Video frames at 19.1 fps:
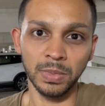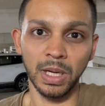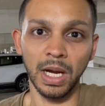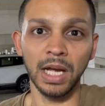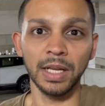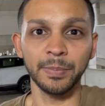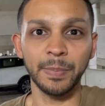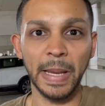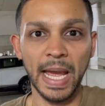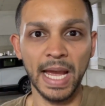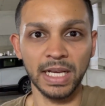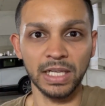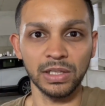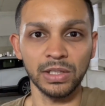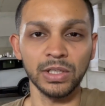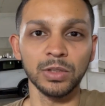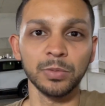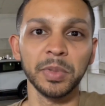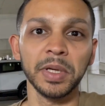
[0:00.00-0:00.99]
unpack a
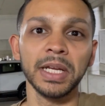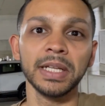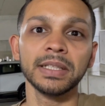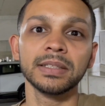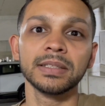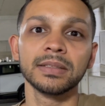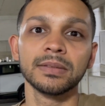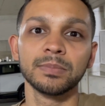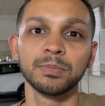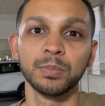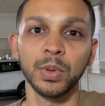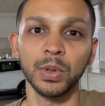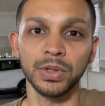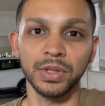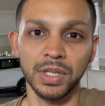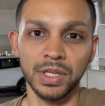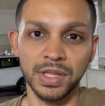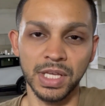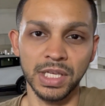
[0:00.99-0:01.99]
little bit, put
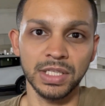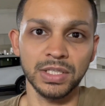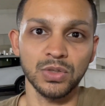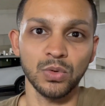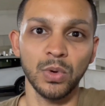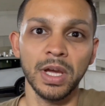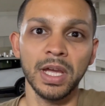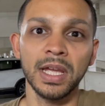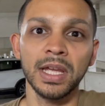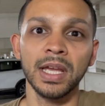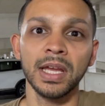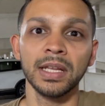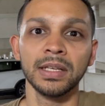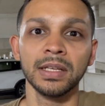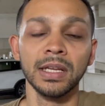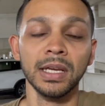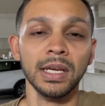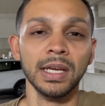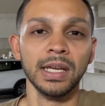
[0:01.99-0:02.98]
the things away and
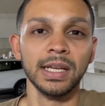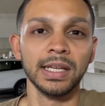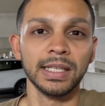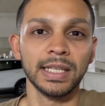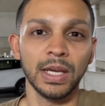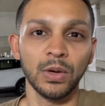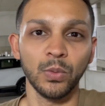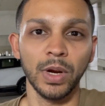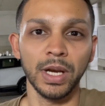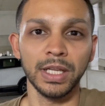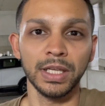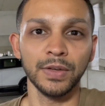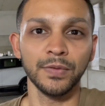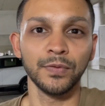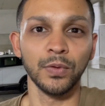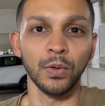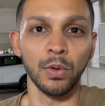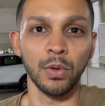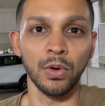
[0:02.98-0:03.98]
get ready
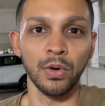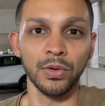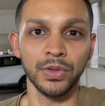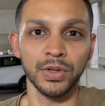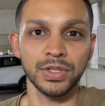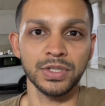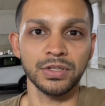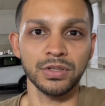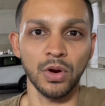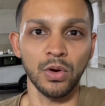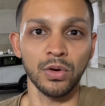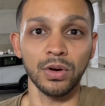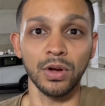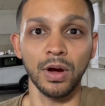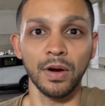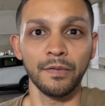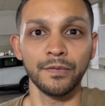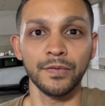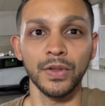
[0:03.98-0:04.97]
for the start
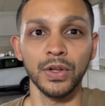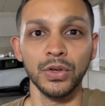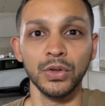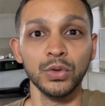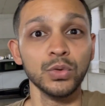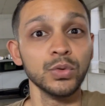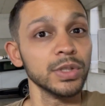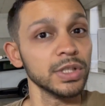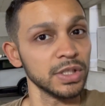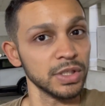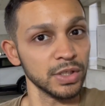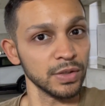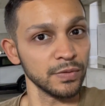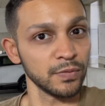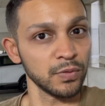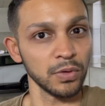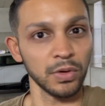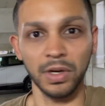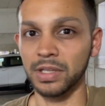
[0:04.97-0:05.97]
of the new year
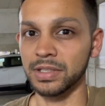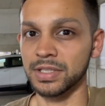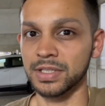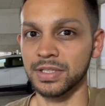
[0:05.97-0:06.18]
for us.